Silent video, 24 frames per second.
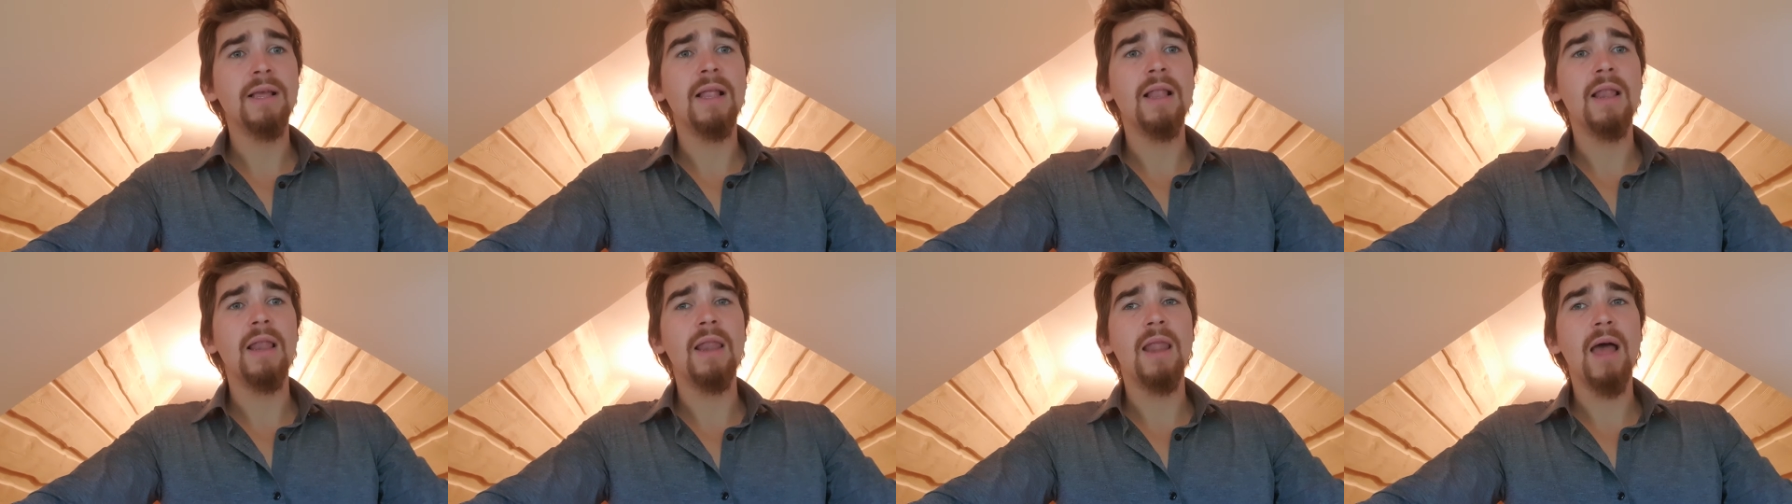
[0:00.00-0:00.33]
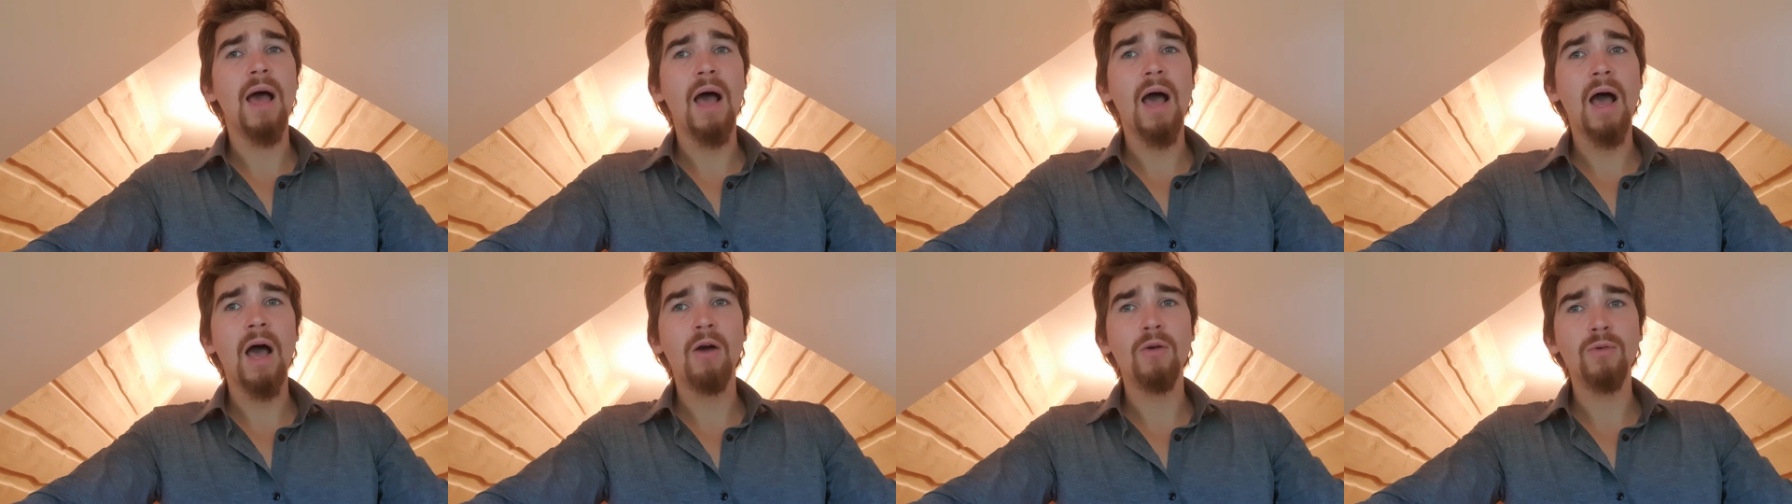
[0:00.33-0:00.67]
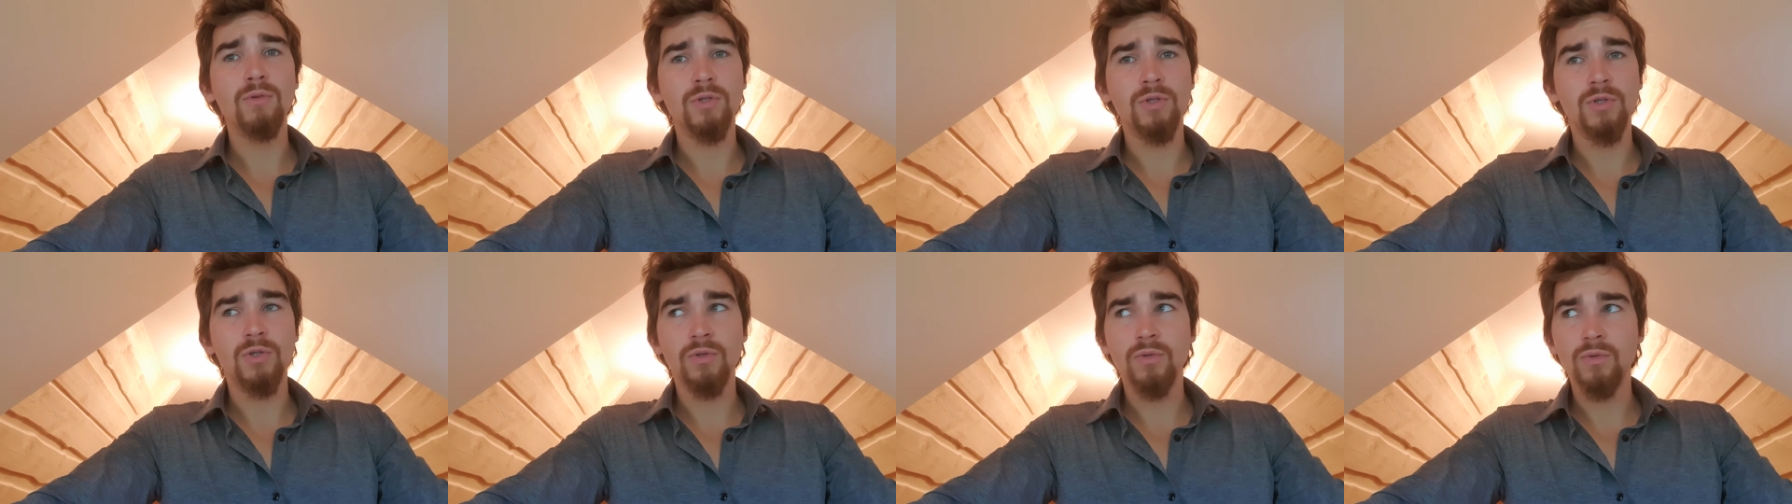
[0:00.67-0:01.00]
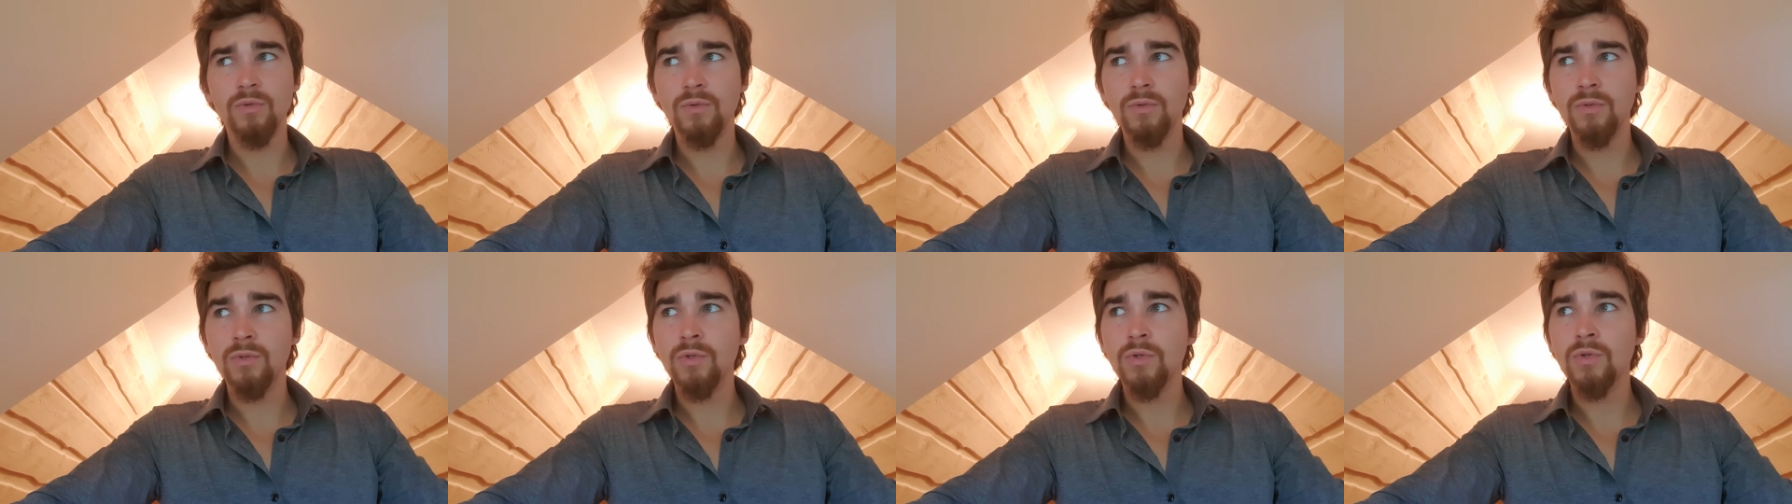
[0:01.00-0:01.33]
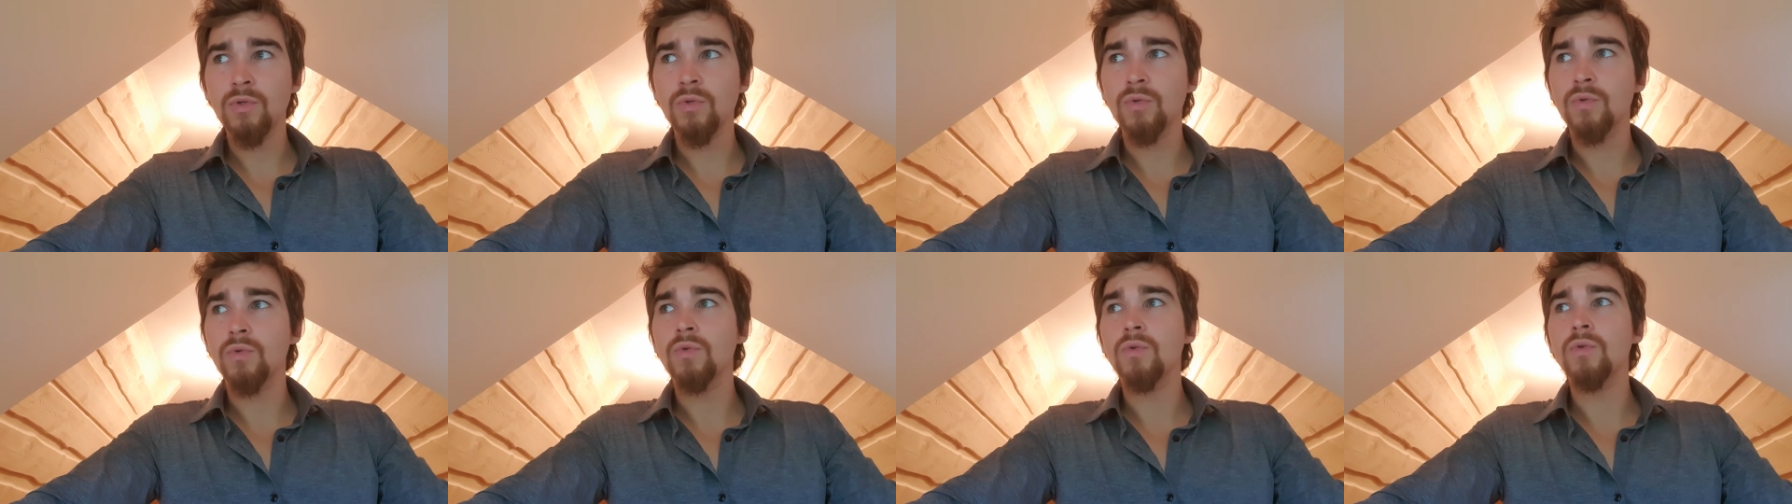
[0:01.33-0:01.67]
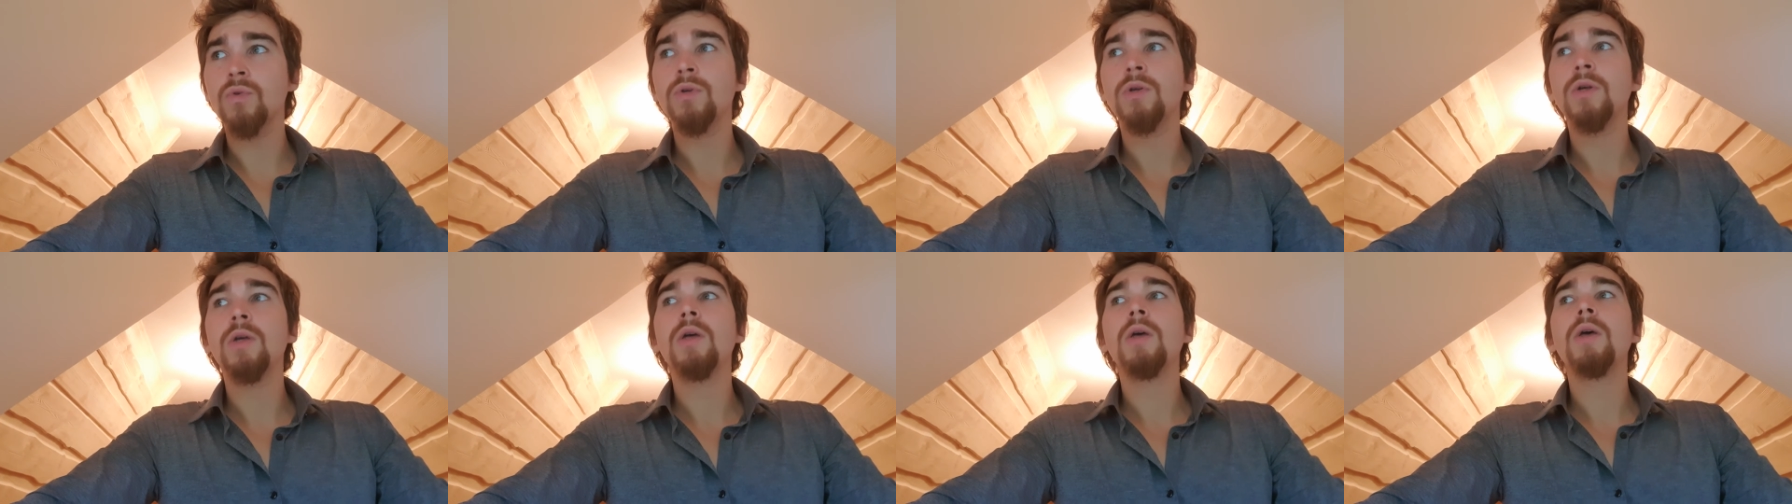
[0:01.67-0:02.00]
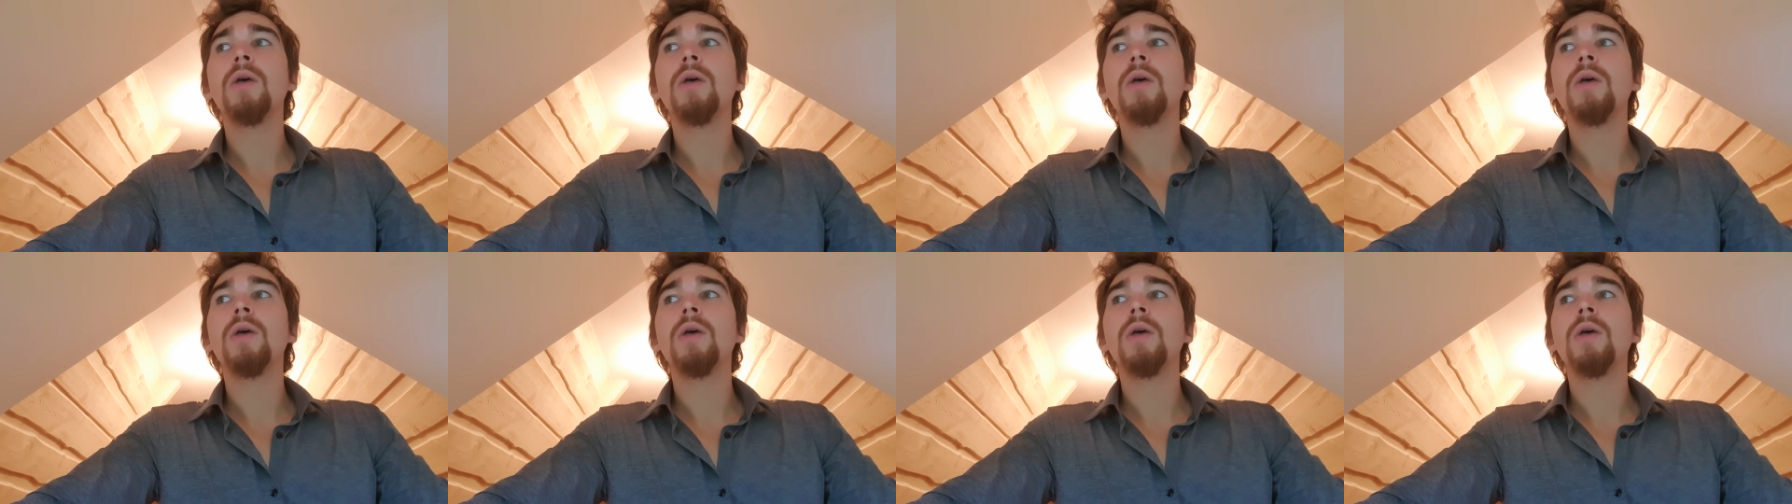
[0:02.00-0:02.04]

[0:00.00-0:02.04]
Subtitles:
allows you to